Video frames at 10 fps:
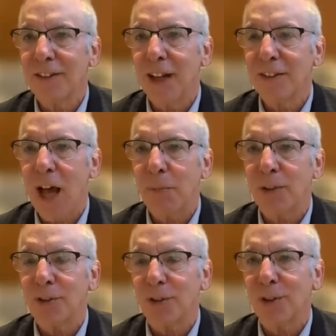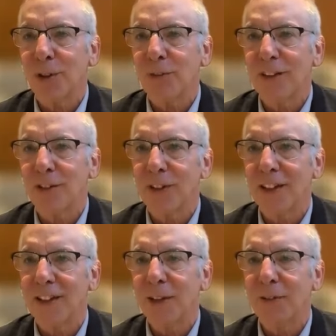the nominal short-term rates only
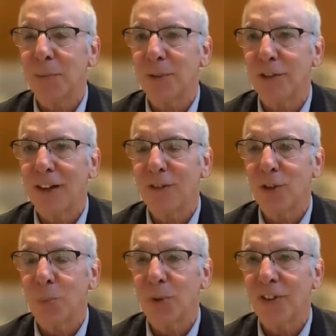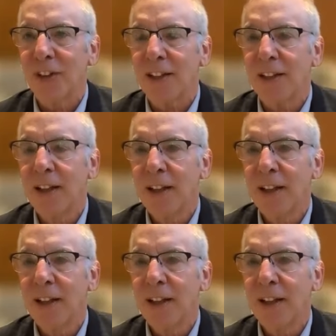climbed up to around two percent,